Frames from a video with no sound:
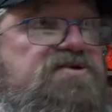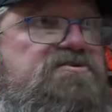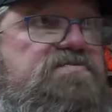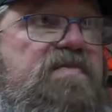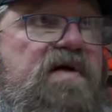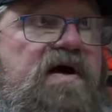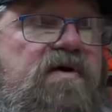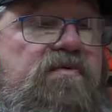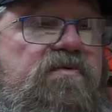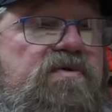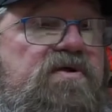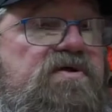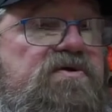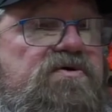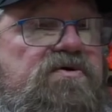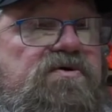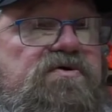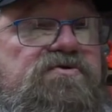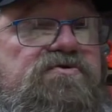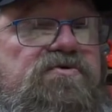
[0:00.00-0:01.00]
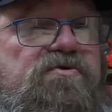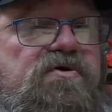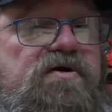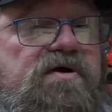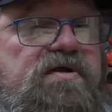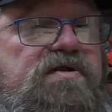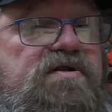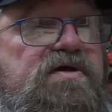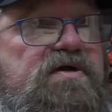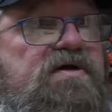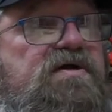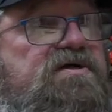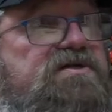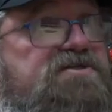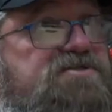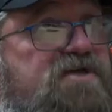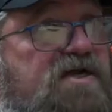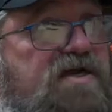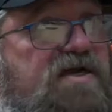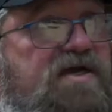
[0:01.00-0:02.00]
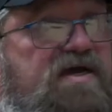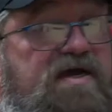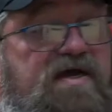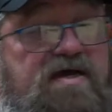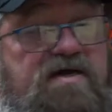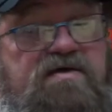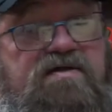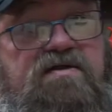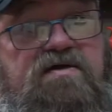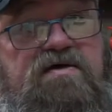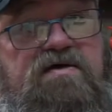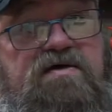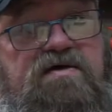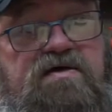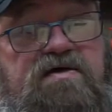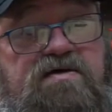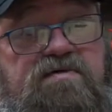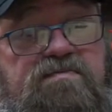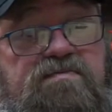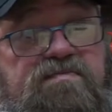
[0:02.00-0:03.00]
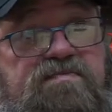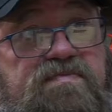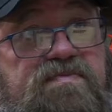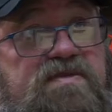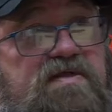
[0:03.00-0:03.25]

you might want to do a droid, check it out. The